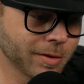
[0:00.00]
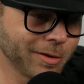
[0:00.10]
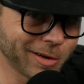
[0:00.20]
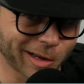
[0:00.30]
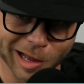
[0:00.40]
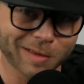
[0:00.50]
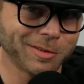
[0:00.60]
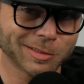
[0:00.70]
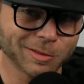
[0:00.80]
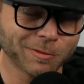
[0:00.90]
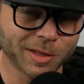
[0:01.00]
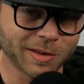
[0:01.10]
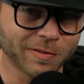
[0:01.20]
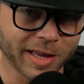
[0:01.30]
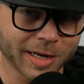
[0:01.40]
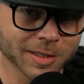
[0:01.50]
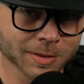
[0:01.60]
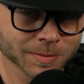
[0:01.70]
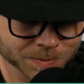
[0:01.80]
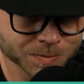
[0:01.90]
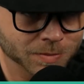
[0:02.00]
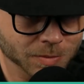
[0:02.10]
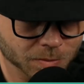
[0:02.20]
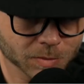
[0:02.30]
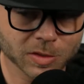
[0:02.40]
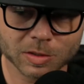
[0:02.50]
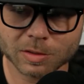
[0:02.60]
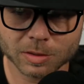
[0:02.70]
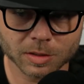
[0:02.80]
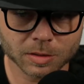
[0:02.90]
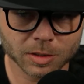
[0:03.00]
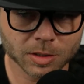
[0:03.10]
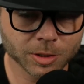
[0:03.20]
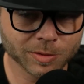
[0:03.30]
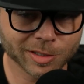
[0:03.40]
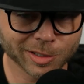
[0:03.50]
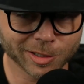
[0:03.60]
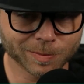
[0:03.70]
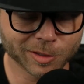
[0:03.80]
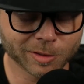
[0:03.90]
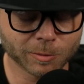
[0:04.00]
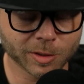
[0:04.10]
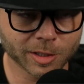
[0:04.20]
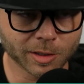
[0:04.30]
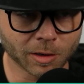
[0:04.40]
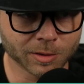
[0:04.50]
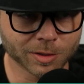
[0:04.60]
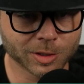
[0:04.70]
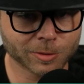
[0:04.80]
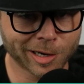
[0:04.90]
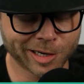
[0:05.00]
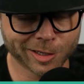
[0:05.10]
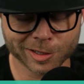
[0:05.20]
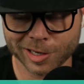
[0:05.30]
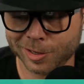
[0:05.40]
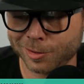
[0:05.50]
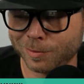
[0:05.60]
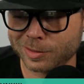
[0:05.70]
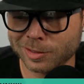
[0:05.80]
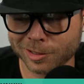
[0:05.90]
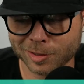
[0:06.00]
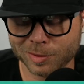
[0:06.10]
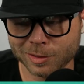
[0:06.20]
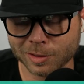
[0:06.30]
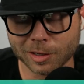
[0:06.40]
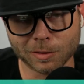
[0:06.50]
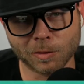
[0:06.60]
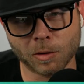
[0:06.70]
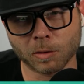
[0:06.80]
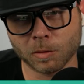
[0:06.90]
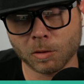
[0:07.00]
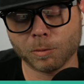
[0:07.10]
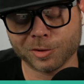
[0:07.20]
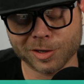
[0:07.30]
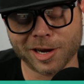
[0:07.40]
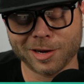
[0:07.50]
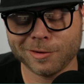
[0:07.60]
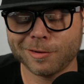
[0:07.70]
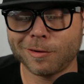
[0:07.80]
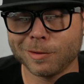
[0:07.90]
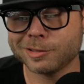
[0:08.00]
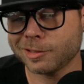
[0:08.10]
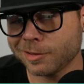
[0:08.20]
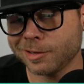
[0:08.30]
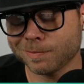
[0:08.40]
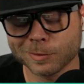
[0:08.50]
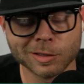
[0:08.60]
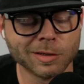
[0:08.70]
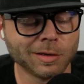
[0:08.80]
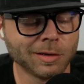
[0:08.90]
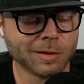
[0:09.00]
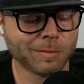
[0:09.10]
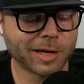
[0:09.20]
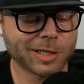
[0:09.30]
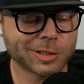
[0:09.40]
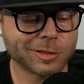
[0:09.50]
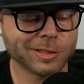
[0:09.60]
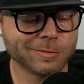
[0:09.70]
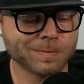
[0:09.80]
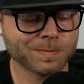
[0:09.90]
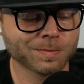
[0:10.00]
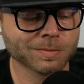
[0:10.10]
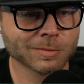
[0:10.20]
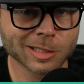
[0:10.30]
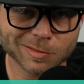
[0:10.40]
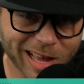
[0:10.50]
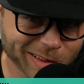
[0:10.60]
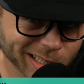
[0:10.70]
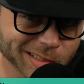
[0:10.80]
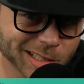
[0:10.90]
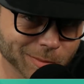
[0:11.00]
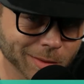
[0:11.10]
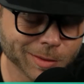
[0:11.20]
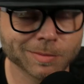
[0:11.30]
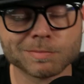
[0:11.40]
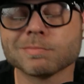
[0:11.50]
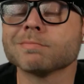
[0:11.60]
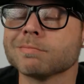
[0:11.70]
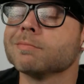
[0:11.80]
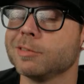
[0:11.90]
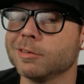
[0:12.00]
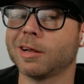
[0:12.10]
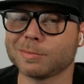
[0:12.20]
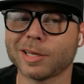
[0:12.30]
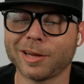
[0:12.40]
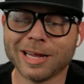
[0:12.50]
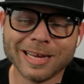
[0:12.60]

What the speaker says: Now, obviously, for the effect. Just tune in here, and then we'll get on to the training. And it's not going to be a long one tonight. I know I always say that, but I assure you, it's Valentine's Day, baby. You know what I'm saying?